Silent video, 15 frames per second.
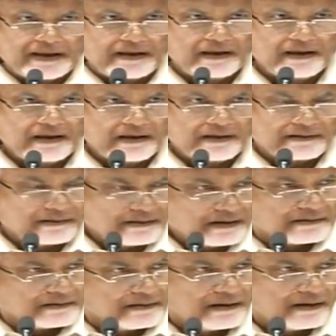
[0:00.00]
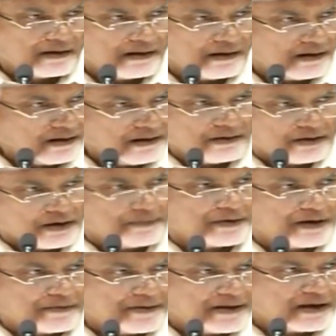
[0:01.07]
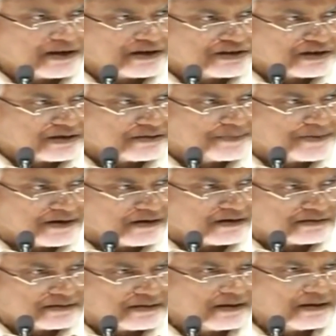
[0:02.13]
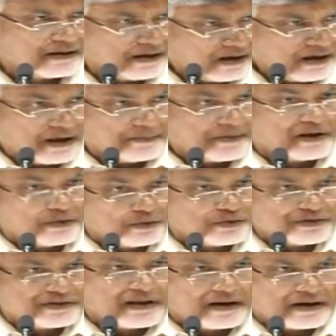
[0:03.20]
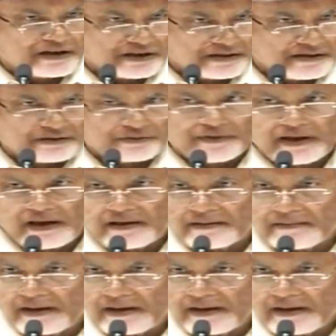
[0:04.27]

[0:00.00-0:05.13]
me that I have completed my elections because I may lose the election, that's why I